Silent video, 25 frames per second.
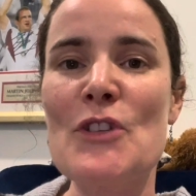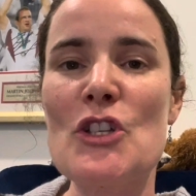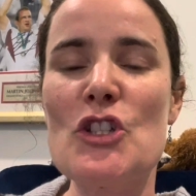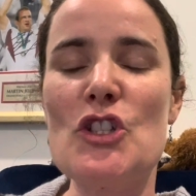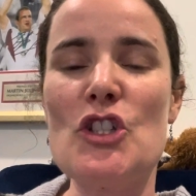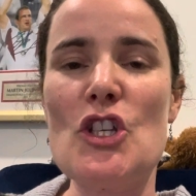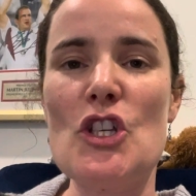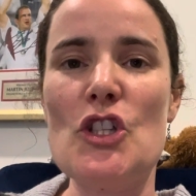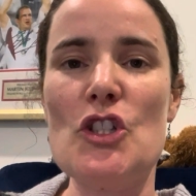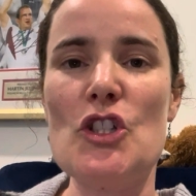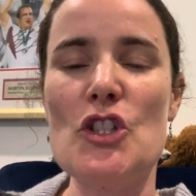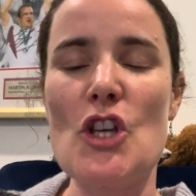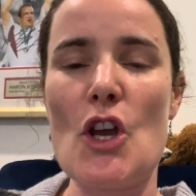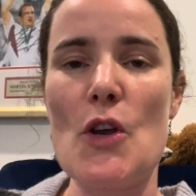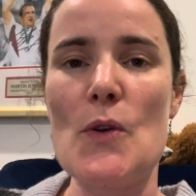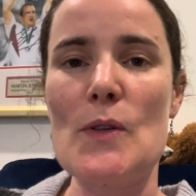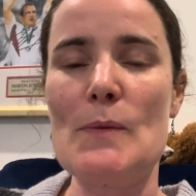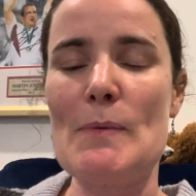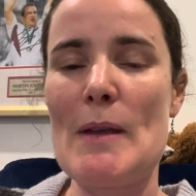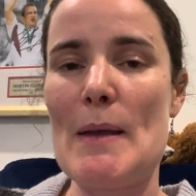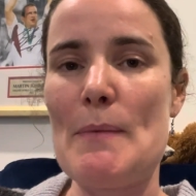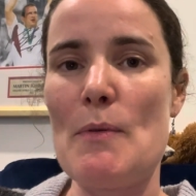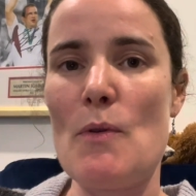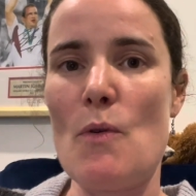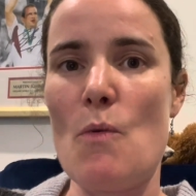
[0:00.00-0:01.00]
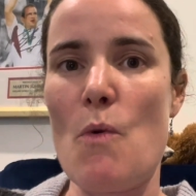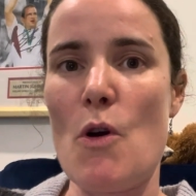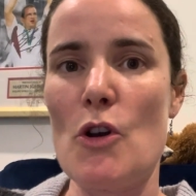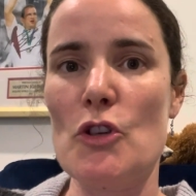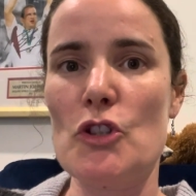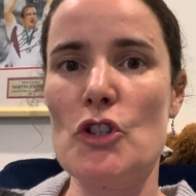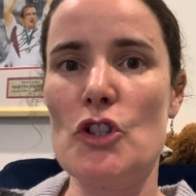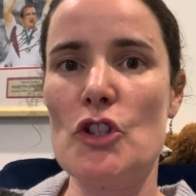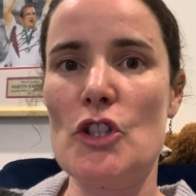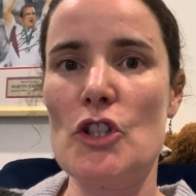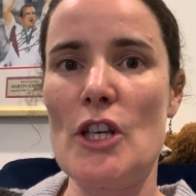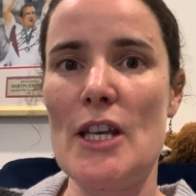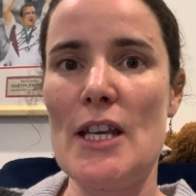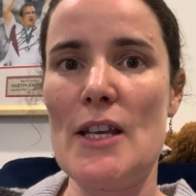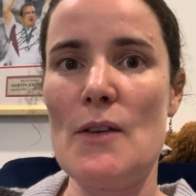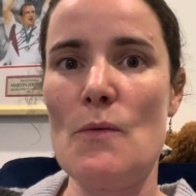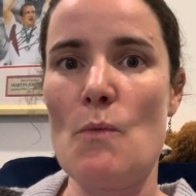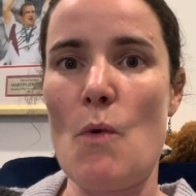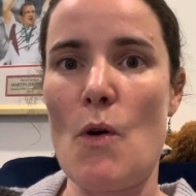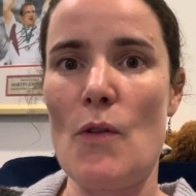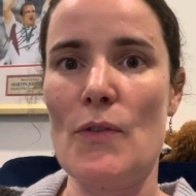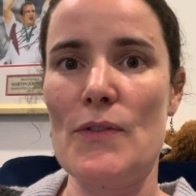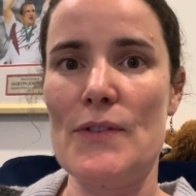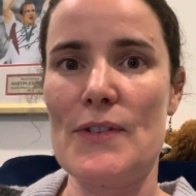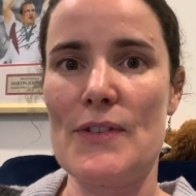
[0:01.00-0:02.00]
She shows people what she
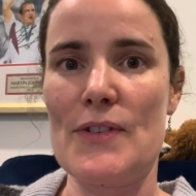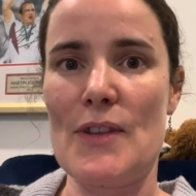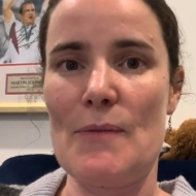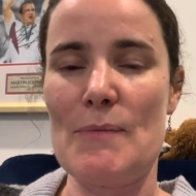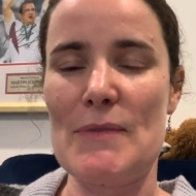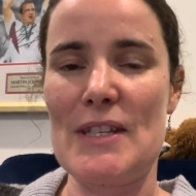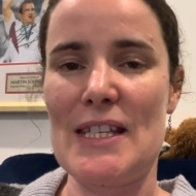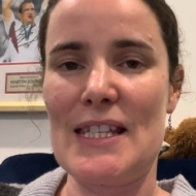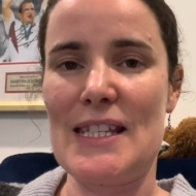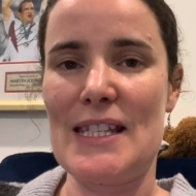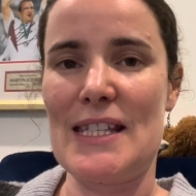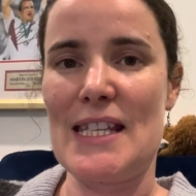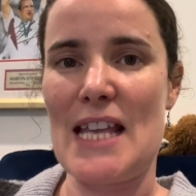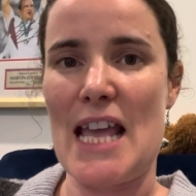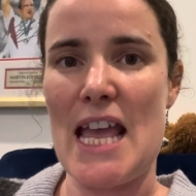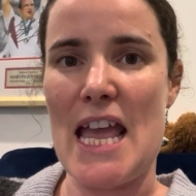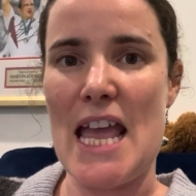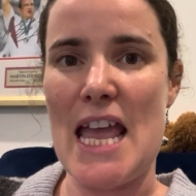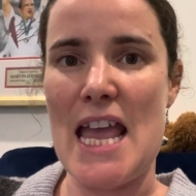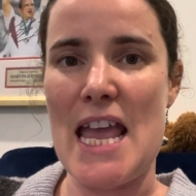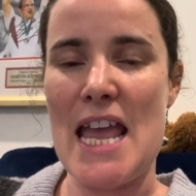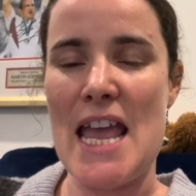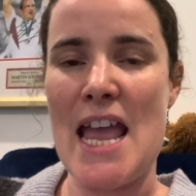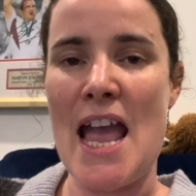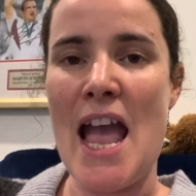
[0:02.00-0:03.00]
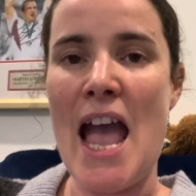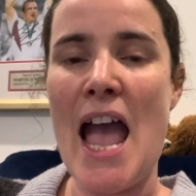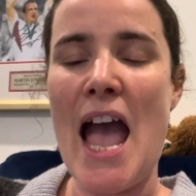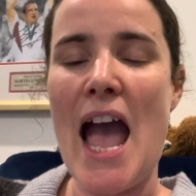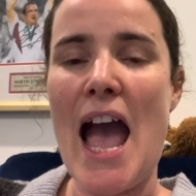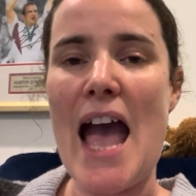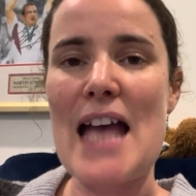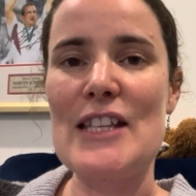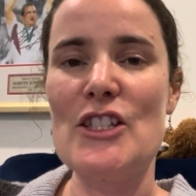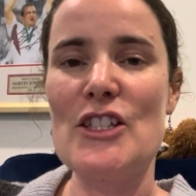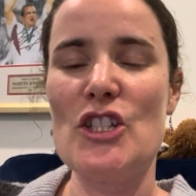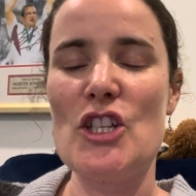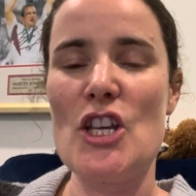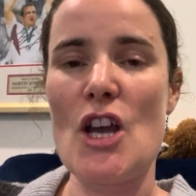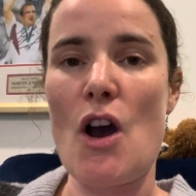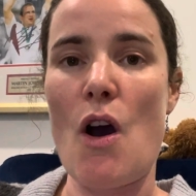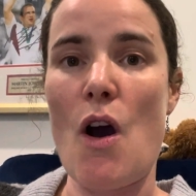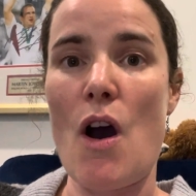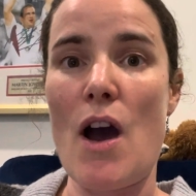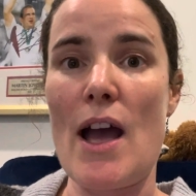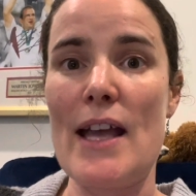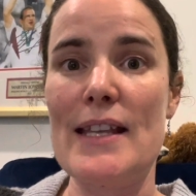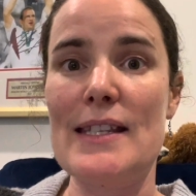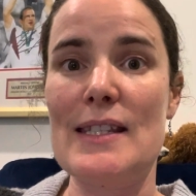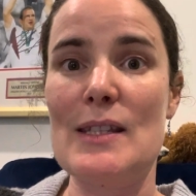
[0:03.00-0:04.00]
wants them to see, and she
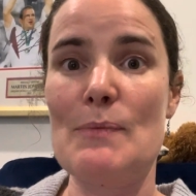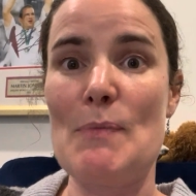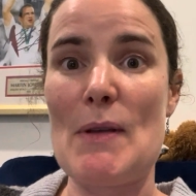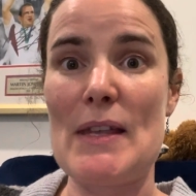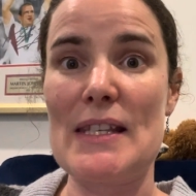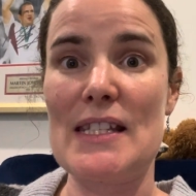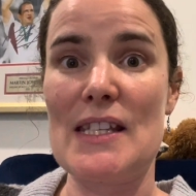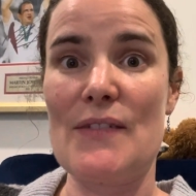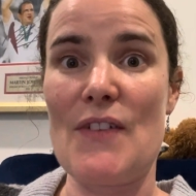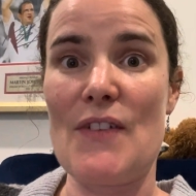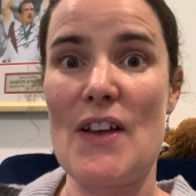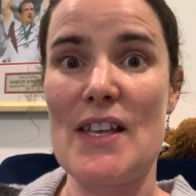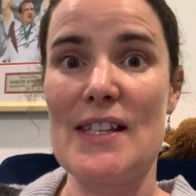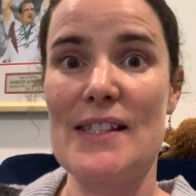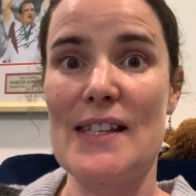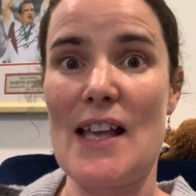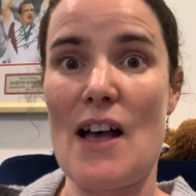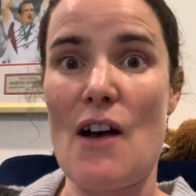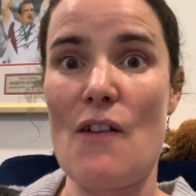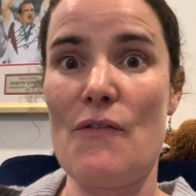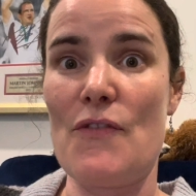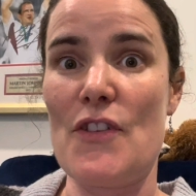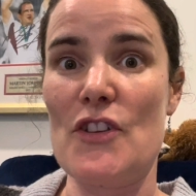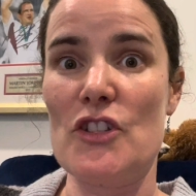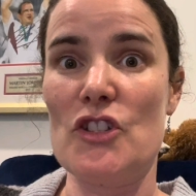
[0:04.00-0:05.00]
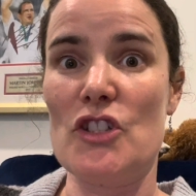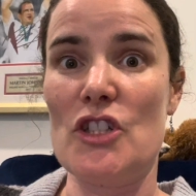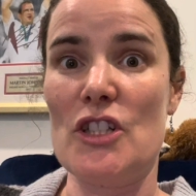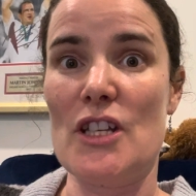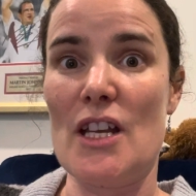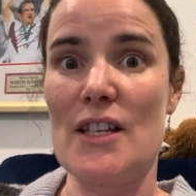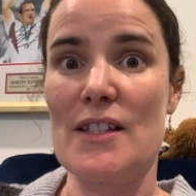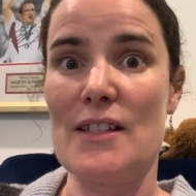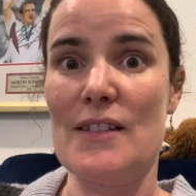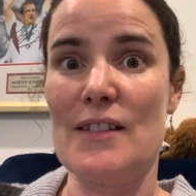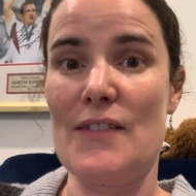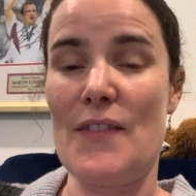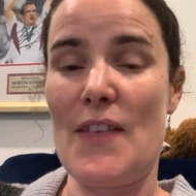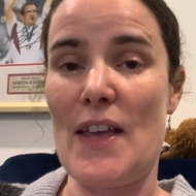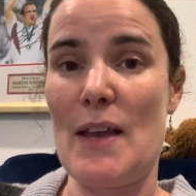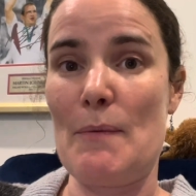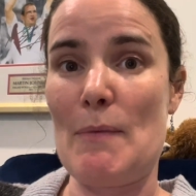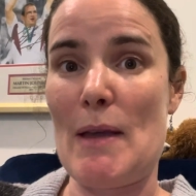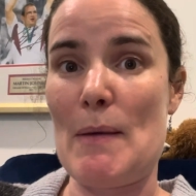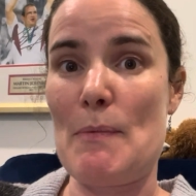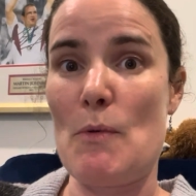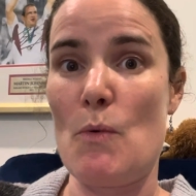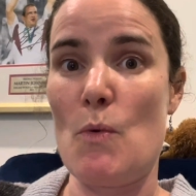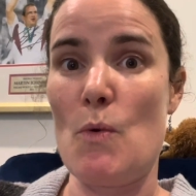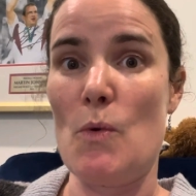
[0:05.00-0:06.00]
hides bits of herself that she doesn't think
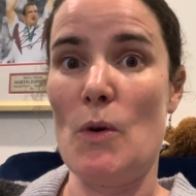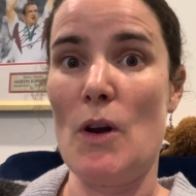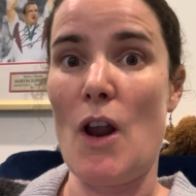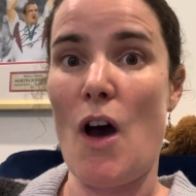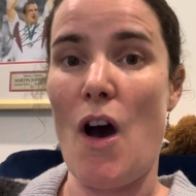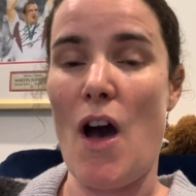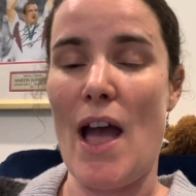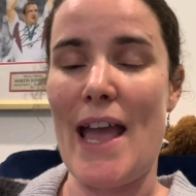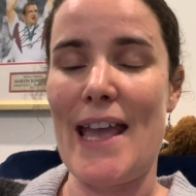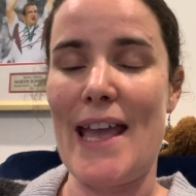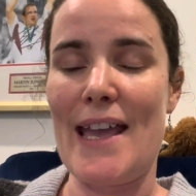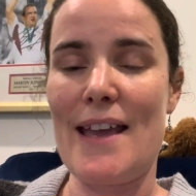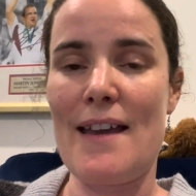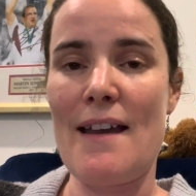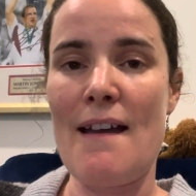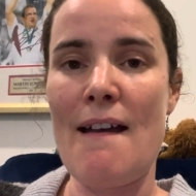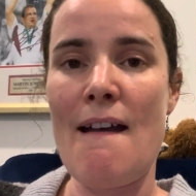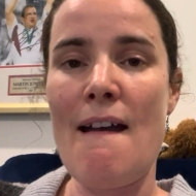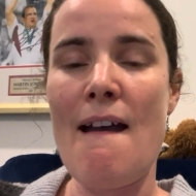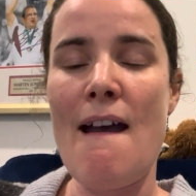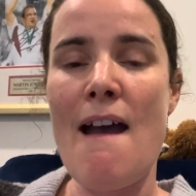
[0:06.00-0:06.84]
people will like.